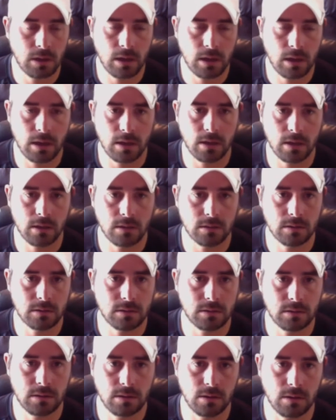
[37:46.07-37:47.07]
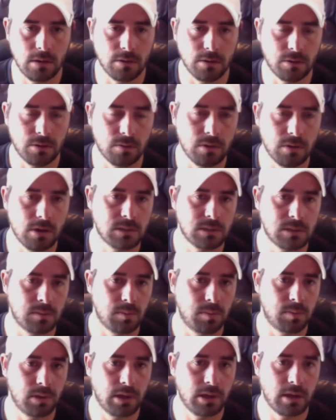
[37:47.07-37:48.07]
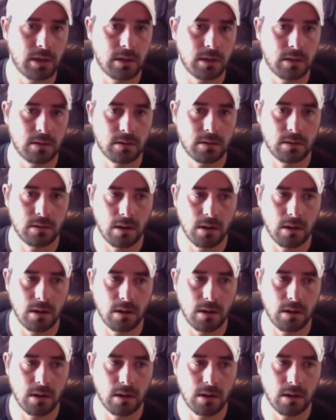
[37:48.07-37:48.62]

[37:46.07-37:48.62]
And, 3-0s have been playing